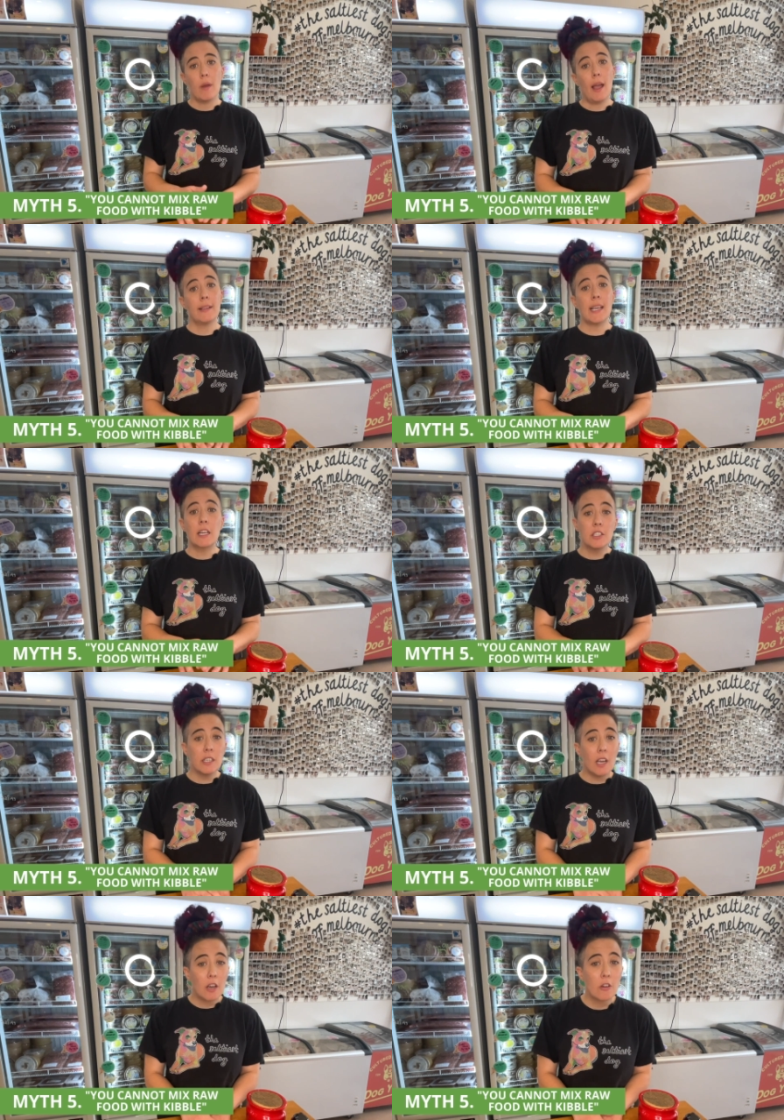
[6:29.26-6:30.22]
It's actually
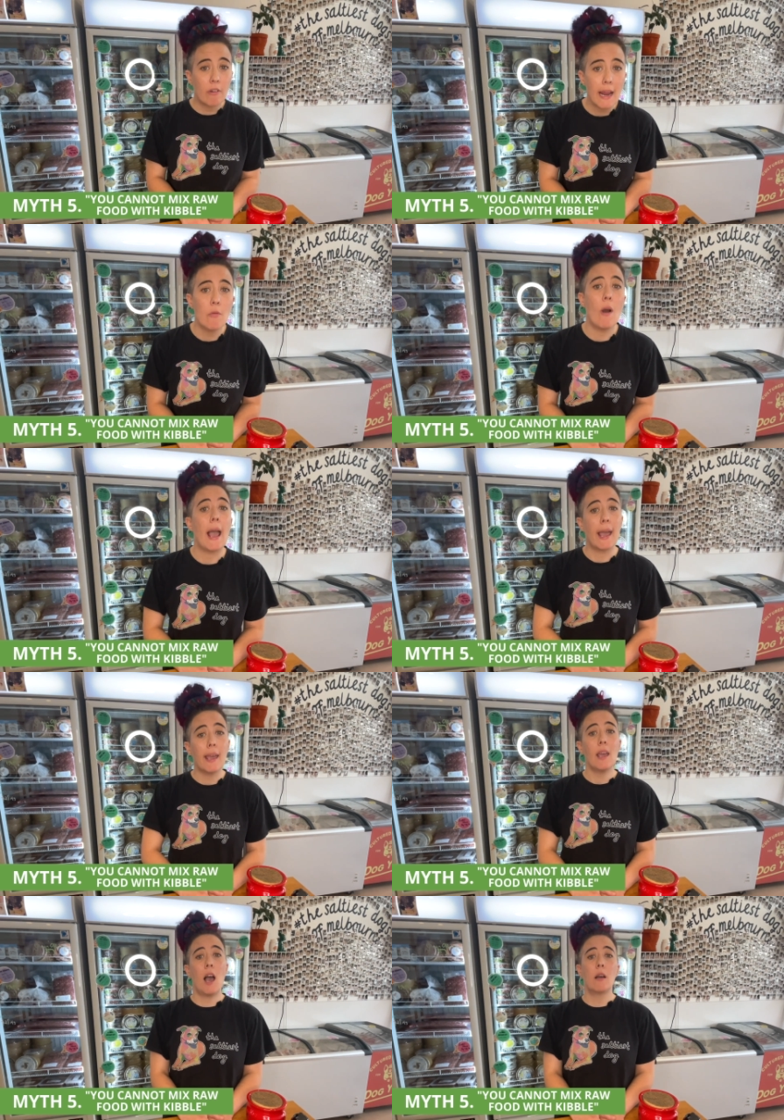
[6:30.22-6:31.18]
a great
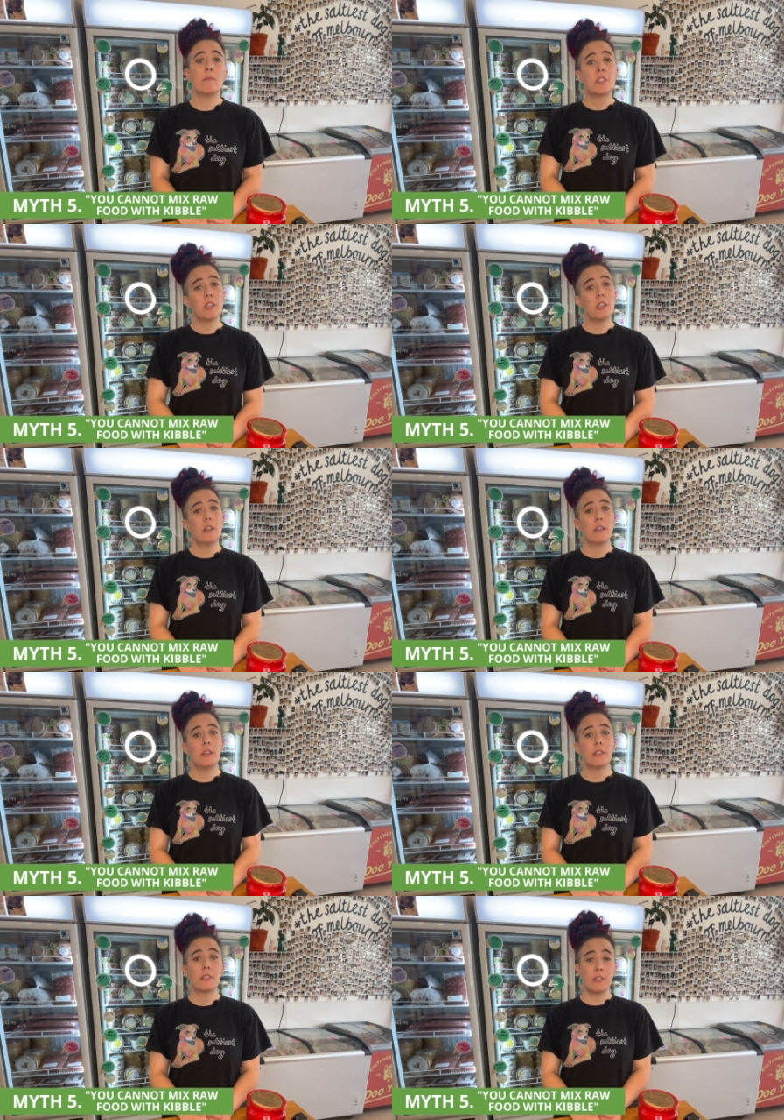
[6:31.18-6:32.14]
way um,
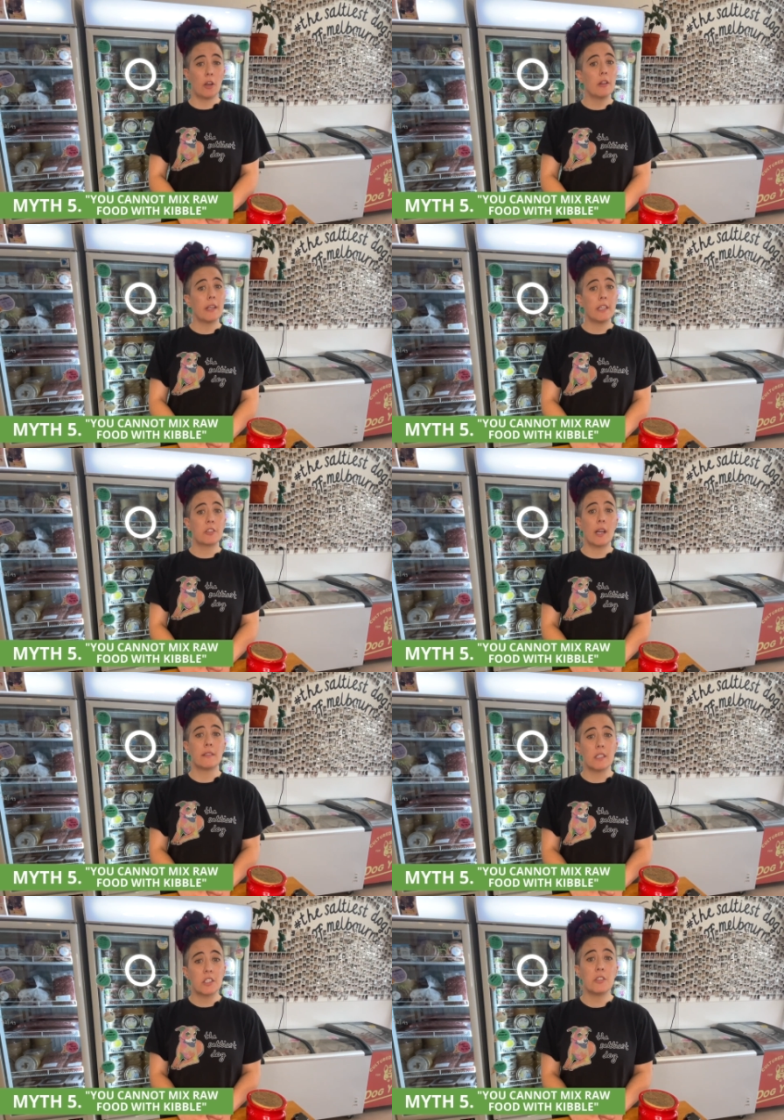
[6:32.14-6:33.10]
to slowly
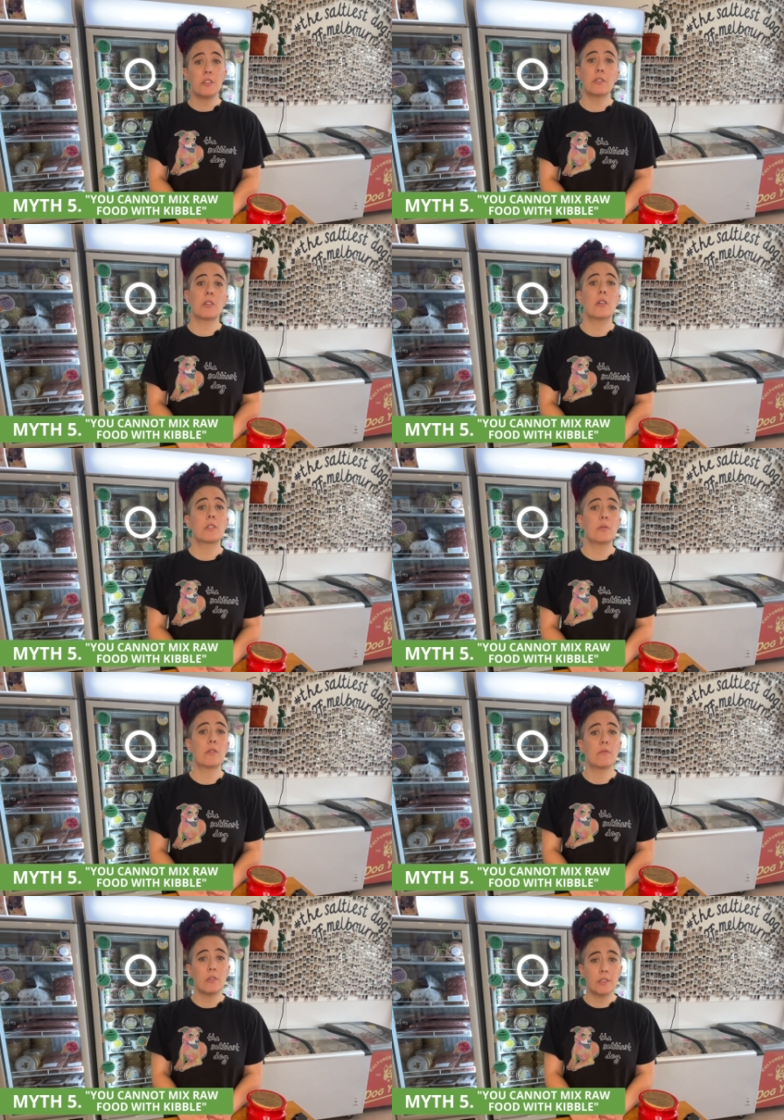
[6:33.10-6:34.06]
transition your dog to a
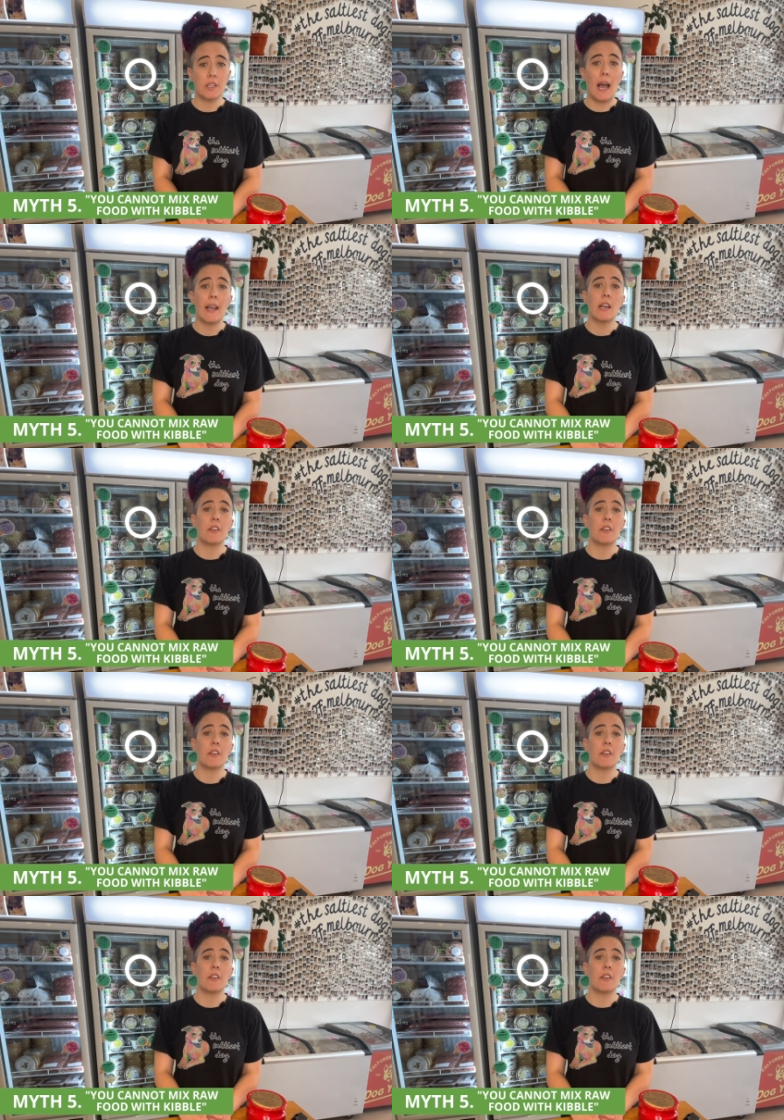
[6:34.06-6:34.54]
raw diet.